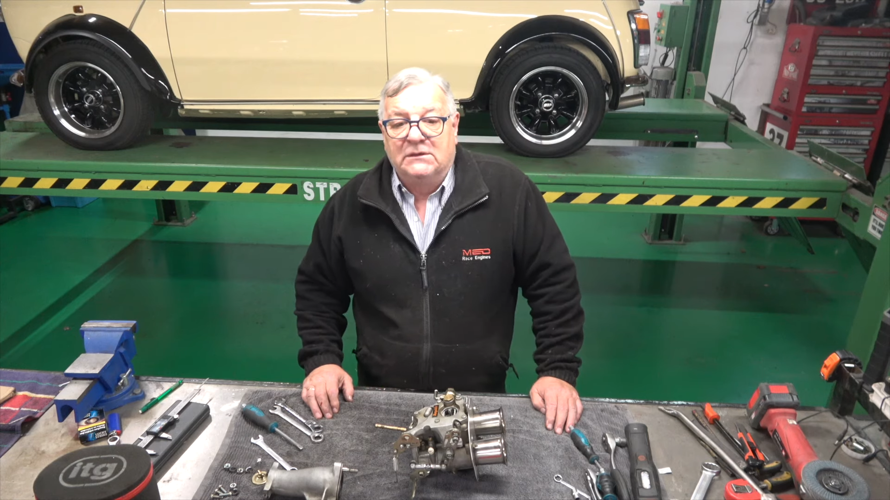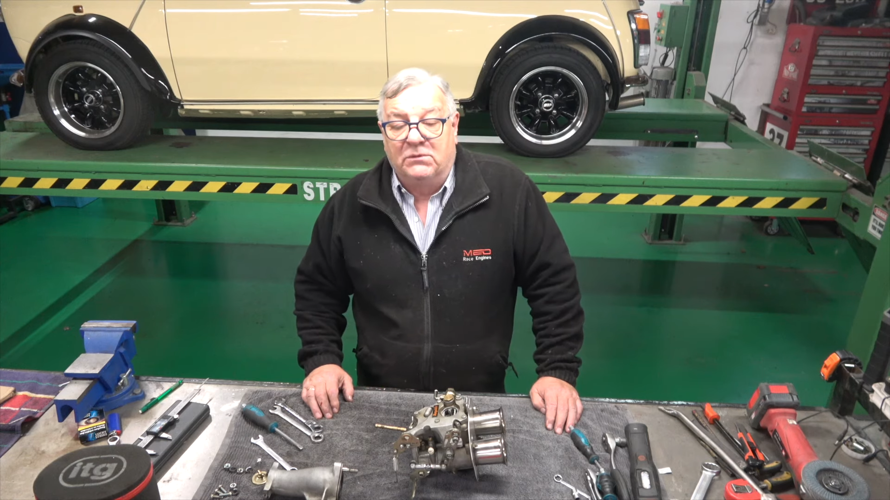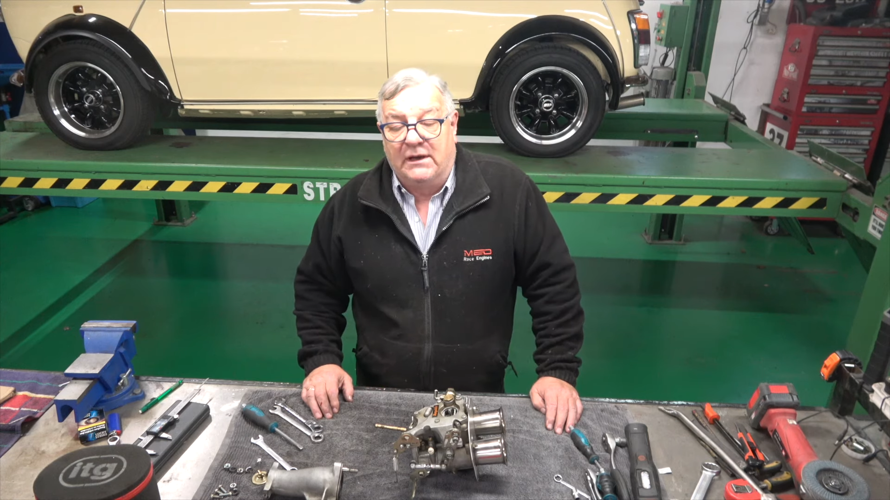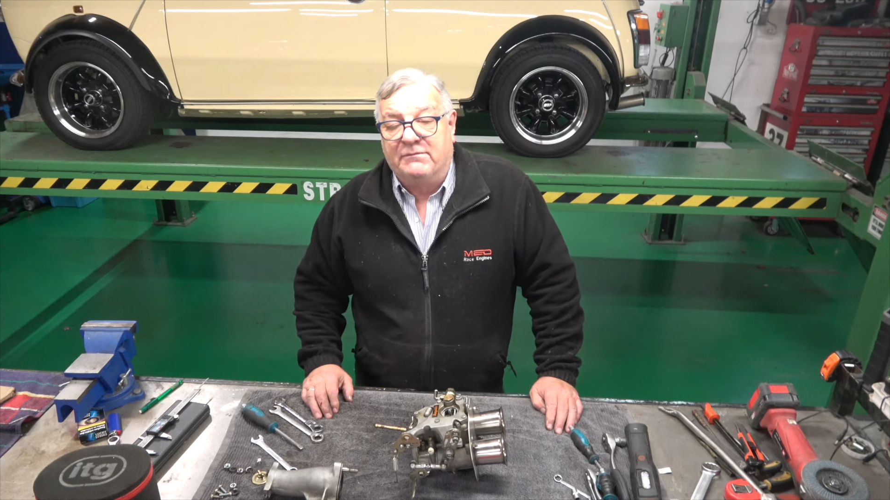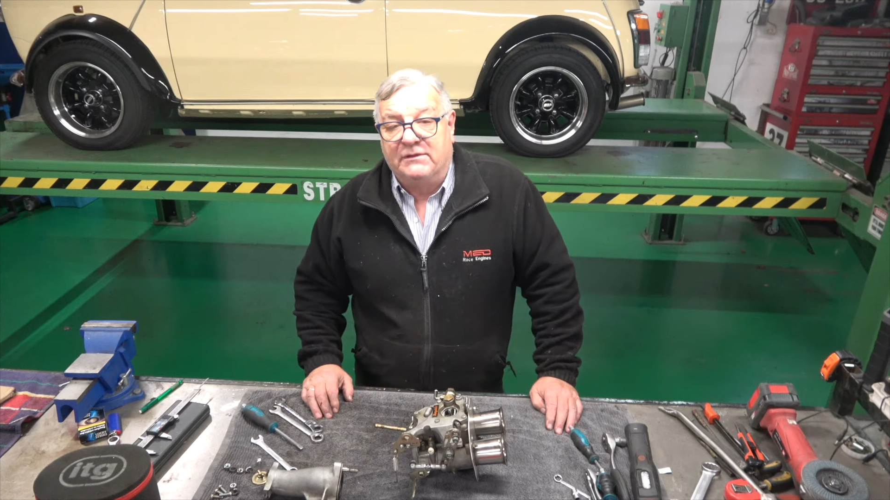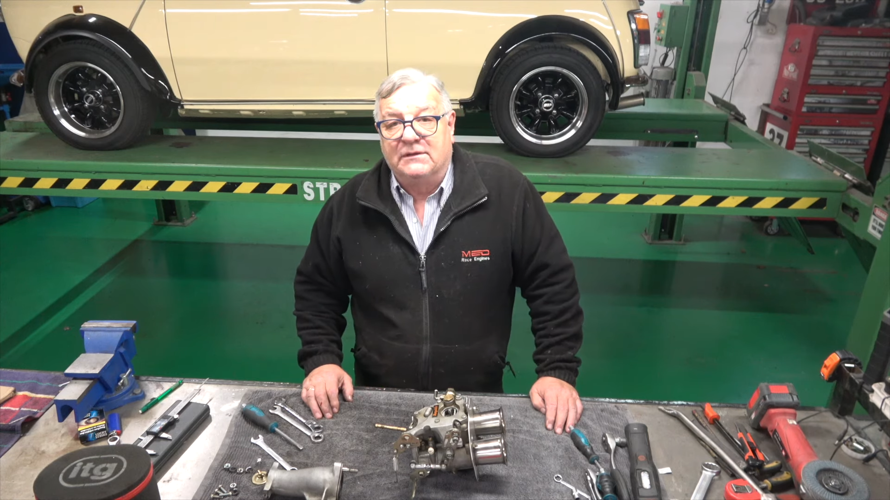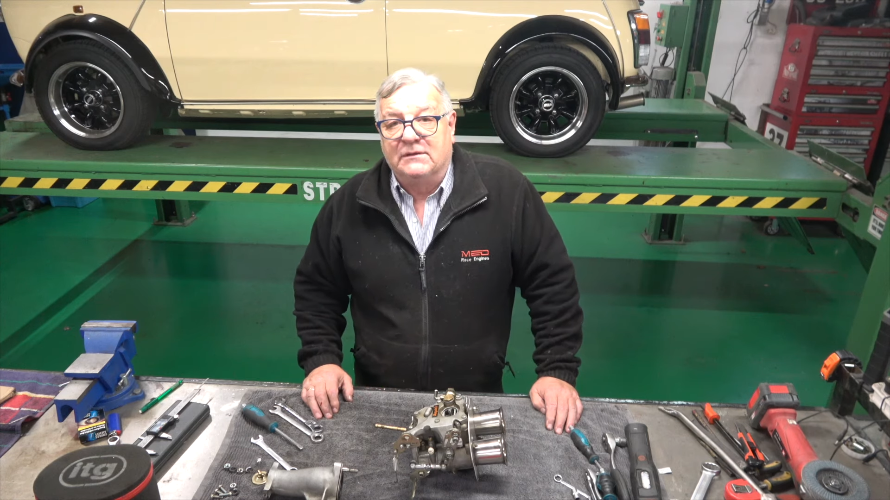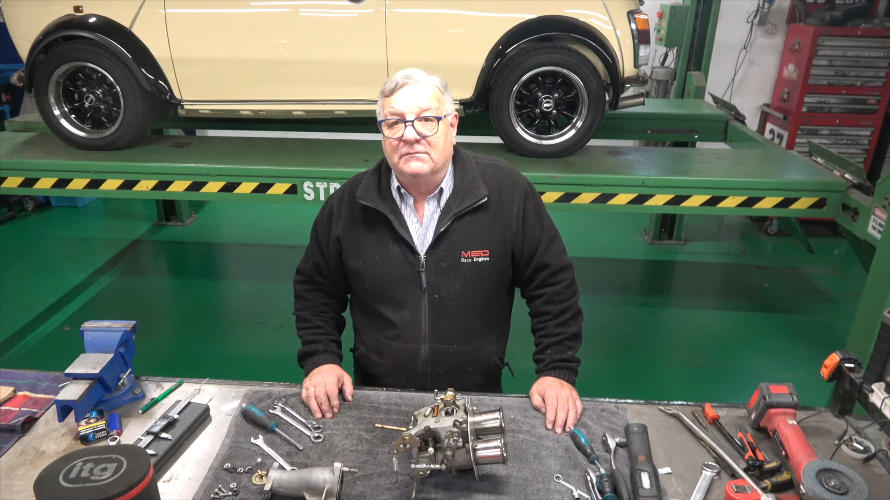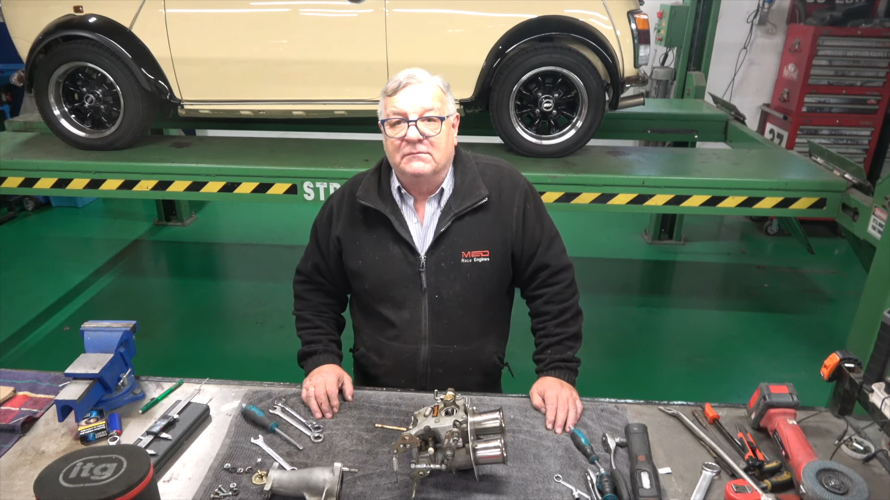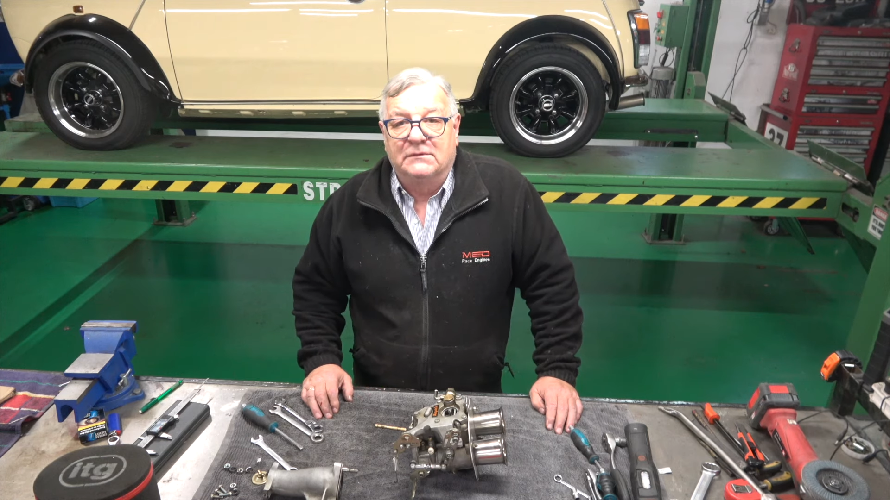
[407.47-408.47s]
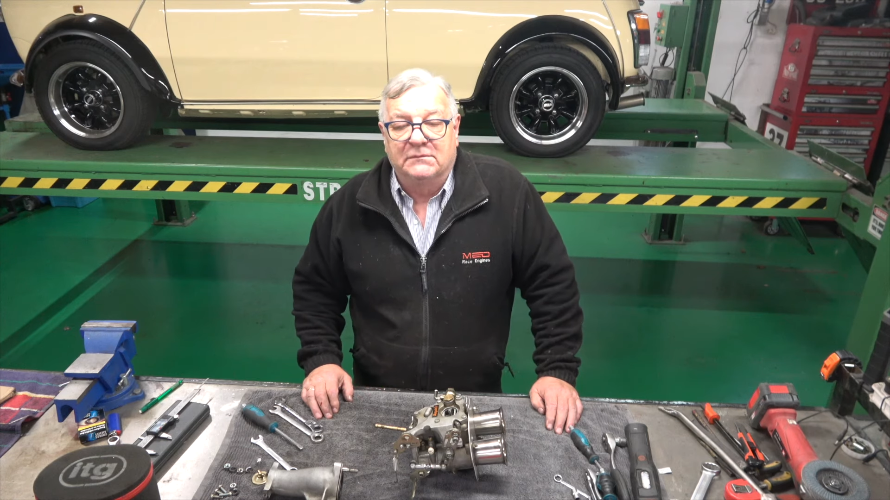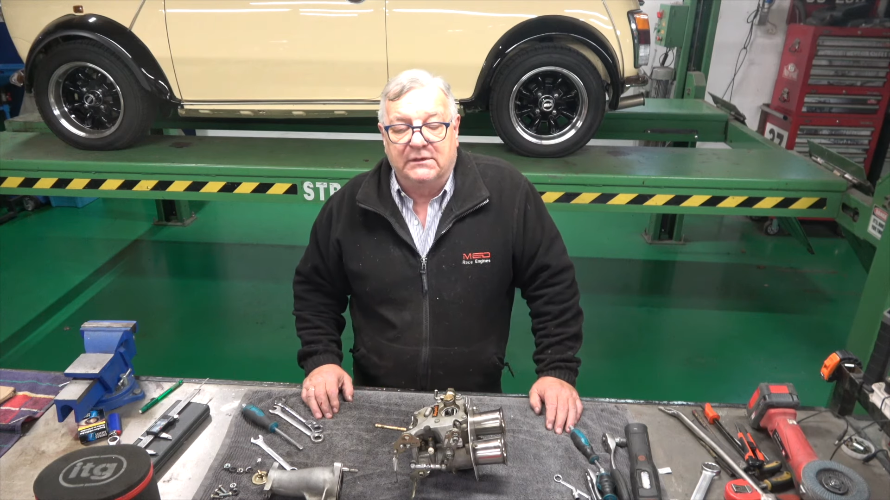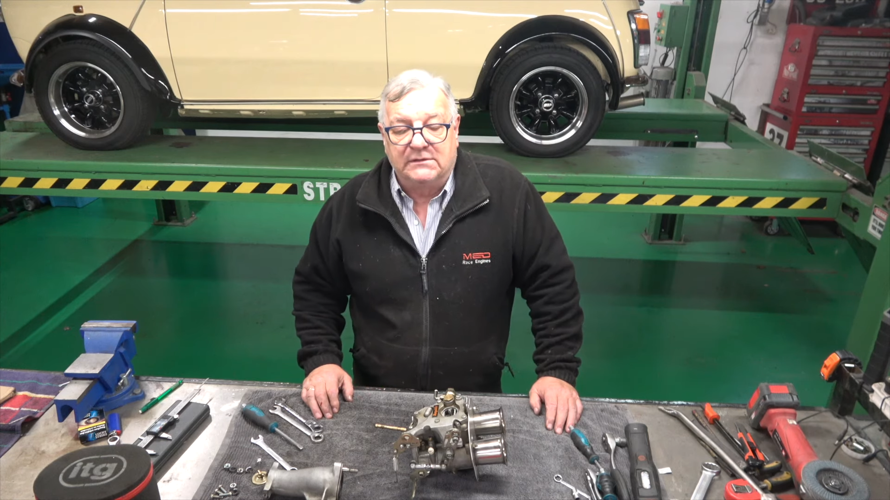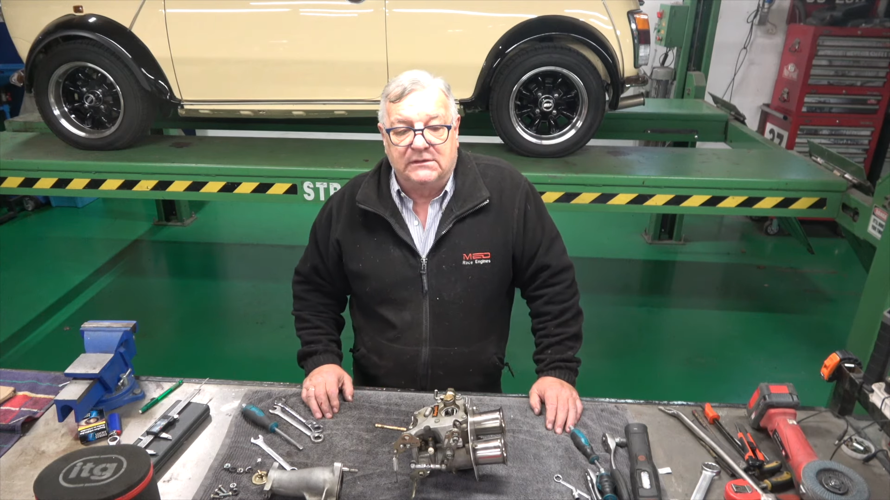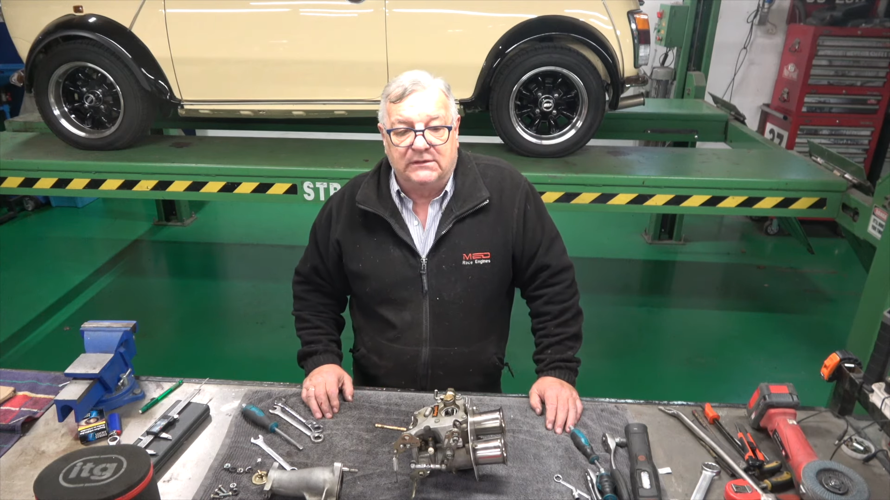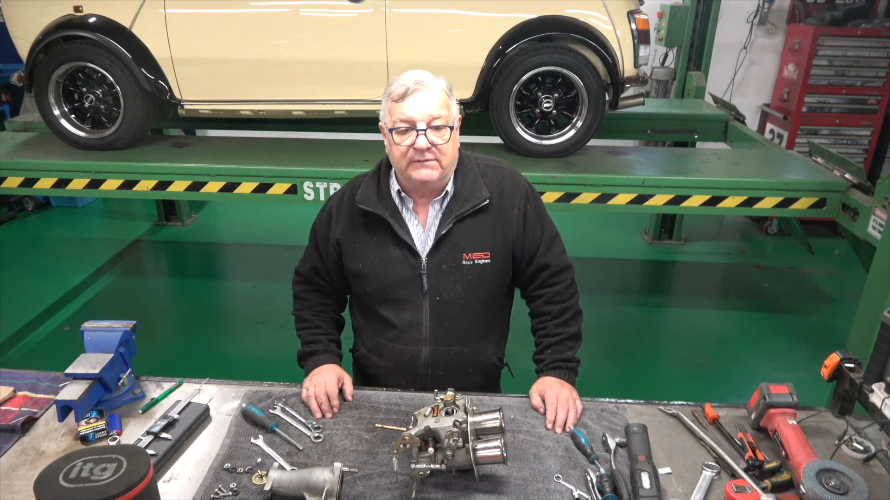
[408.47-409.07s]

Well, everything, basically,